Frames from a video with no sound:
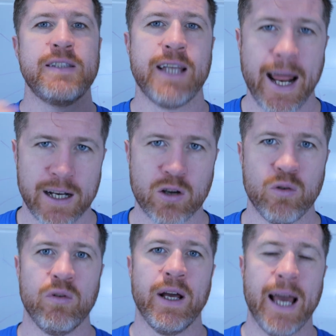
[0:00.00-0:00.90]

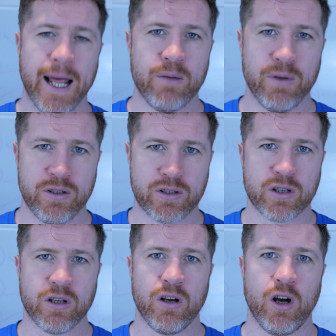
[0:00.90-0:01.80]
technical
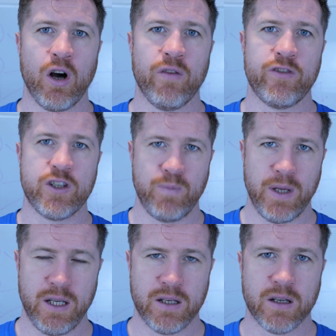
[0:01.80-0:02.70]
elements of
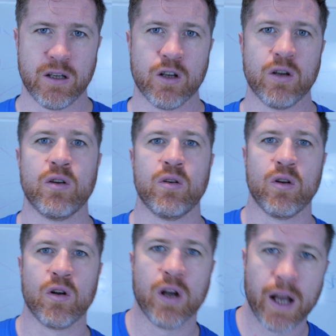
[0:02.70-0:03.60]
speed
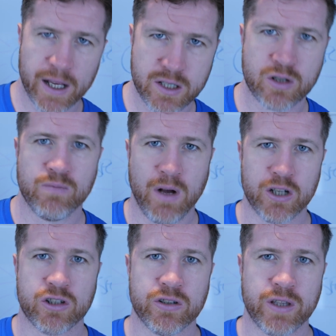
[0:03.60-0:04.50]
as
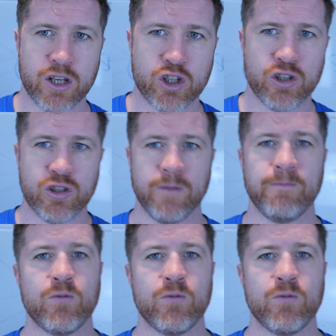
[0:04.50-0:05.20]
much as they should do.